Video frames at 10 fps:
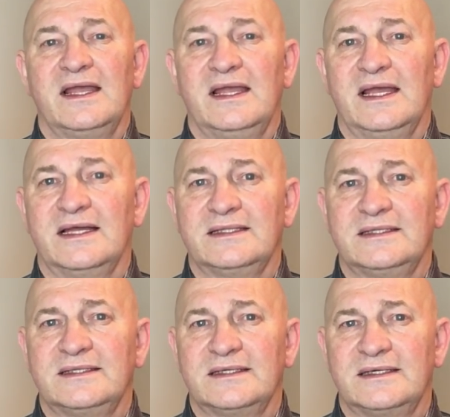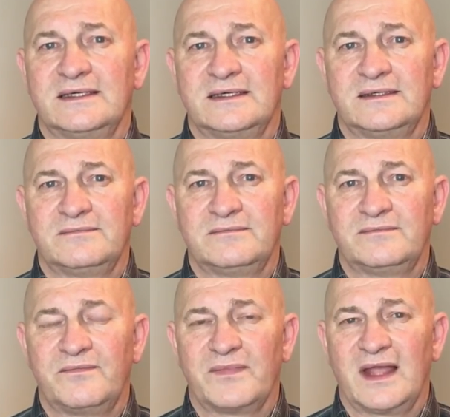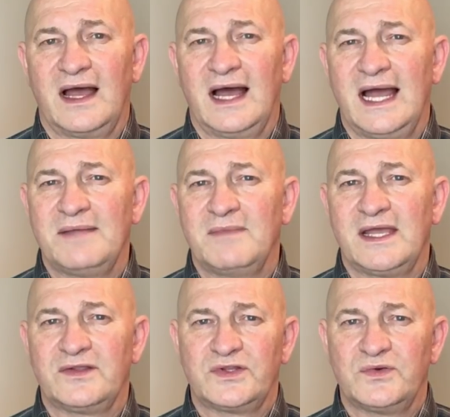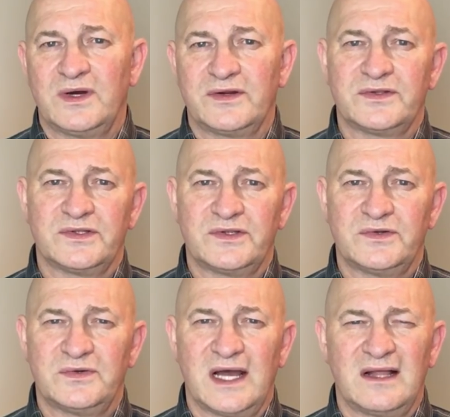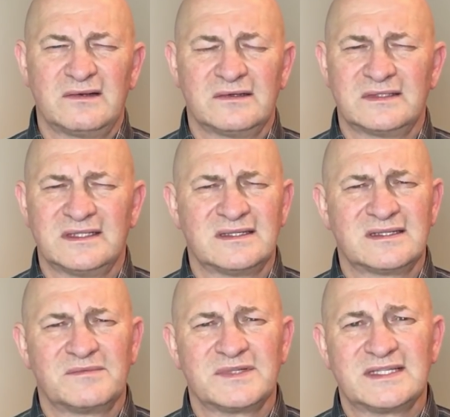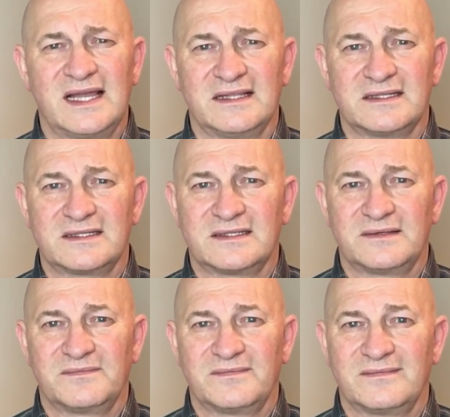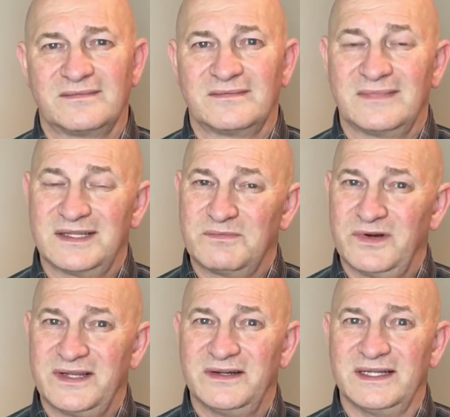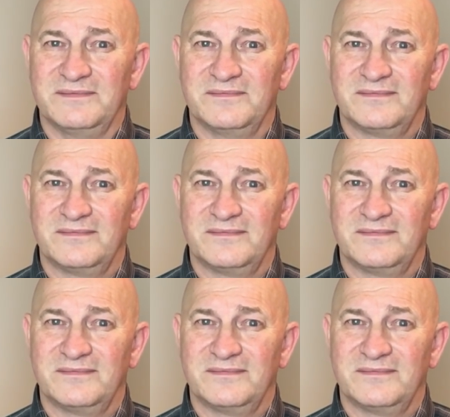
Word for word: and um, I made two hundred and two dollars in some cents. That's pretty good.